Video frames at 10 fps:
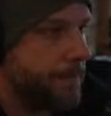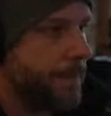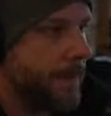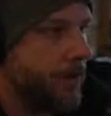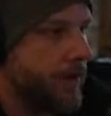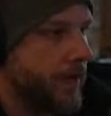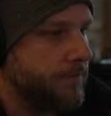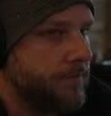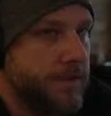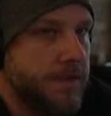Okay,
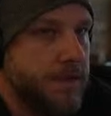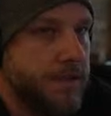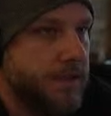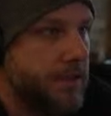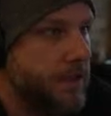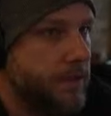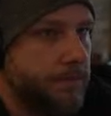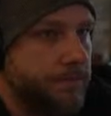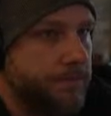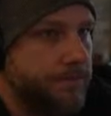so this is good.
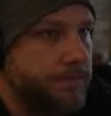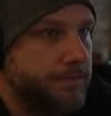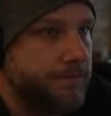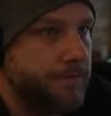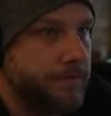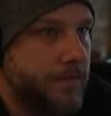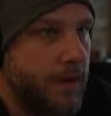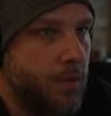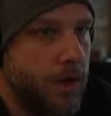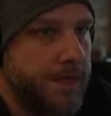
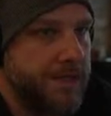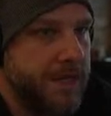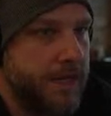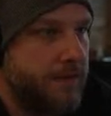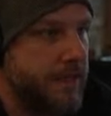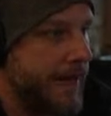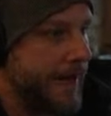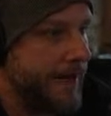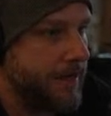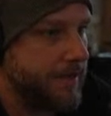We're going to save this
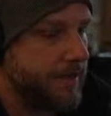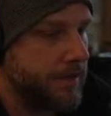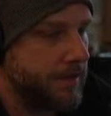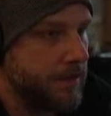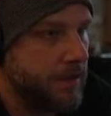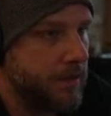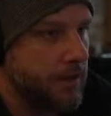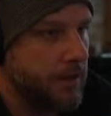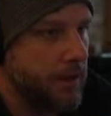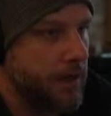as
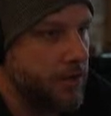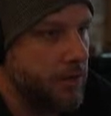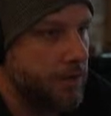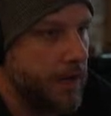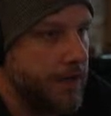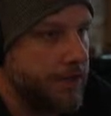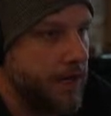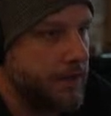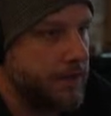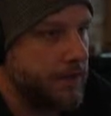a new project.